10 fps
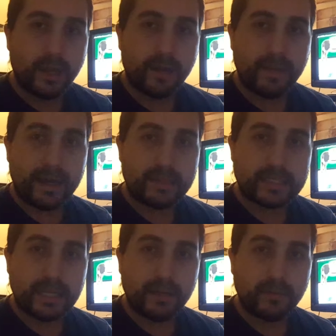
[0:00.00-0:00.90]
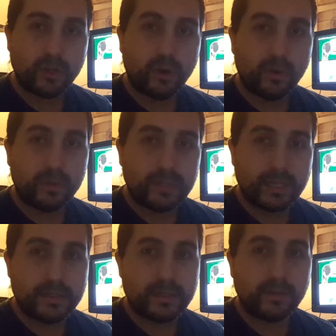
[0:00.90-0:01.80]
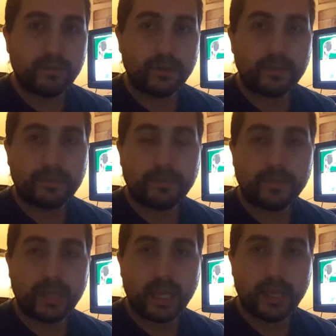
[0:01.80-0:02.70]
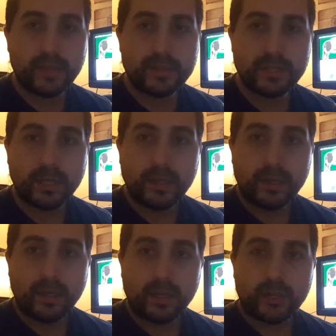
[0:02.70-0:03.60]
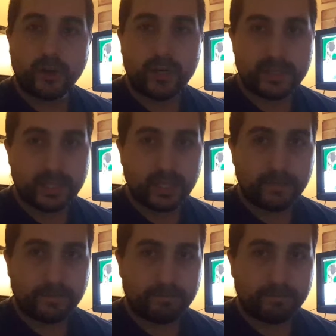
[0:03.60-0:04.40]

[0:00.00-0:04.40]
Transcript: about gold and silver and currency,